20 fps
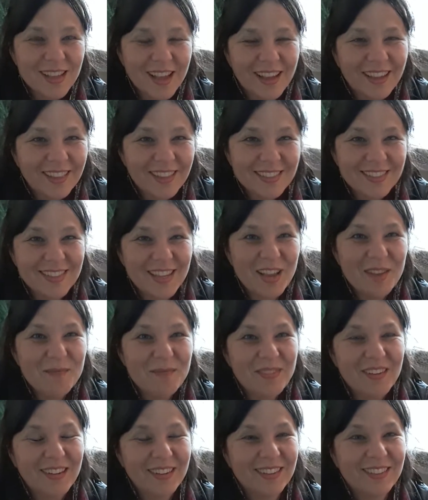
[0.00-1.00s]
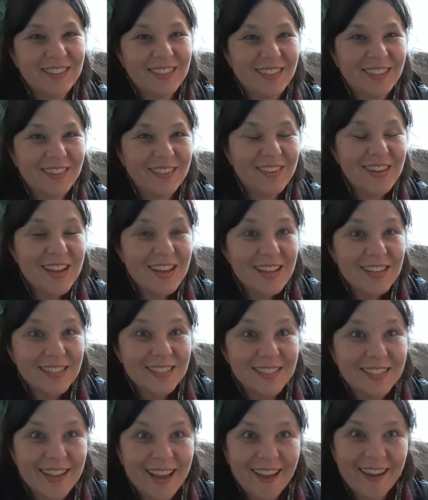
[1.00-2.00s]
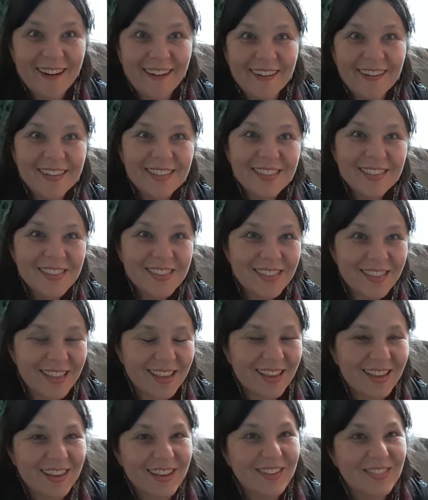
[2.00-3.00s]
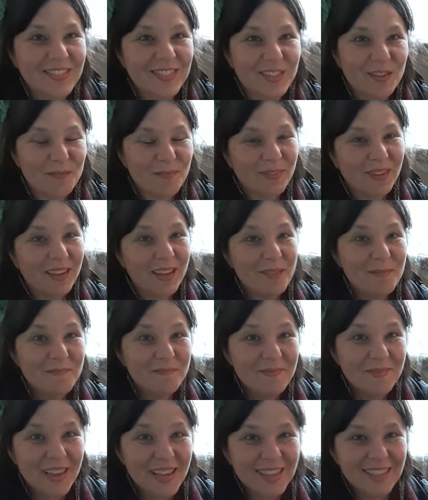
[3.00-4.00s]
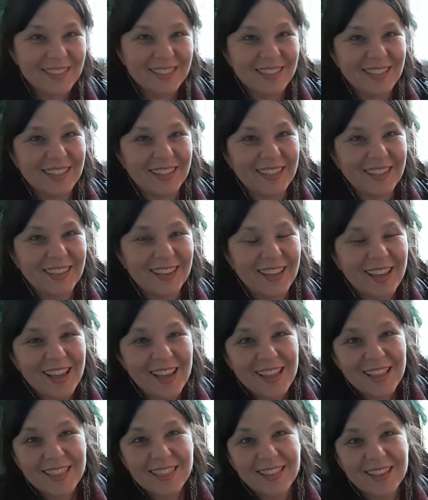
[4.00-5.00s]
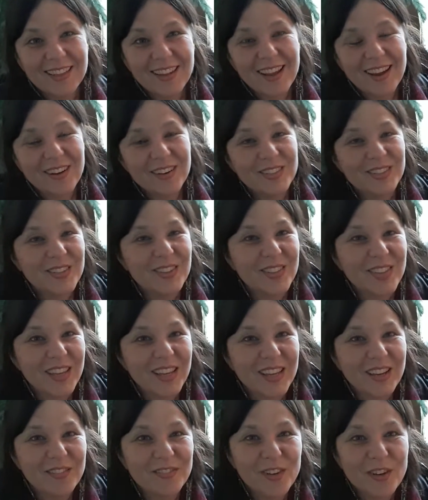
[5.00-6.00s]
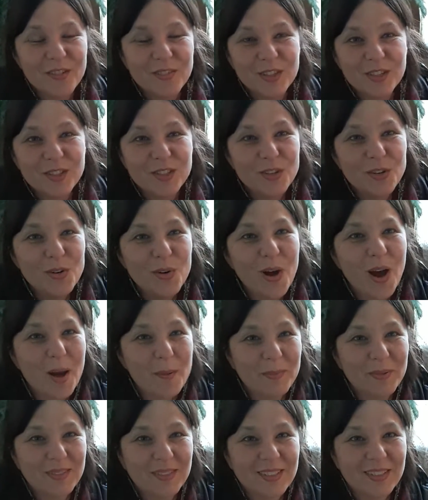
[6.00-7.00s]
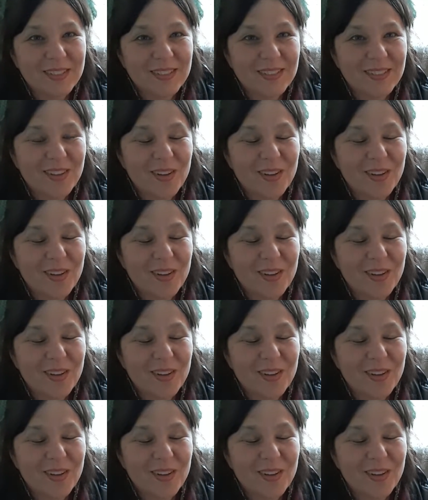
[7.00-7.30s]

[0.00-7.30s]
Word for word: saying the same thing to you. Dare to think of something amazing. Dare to think of, of the two opposites.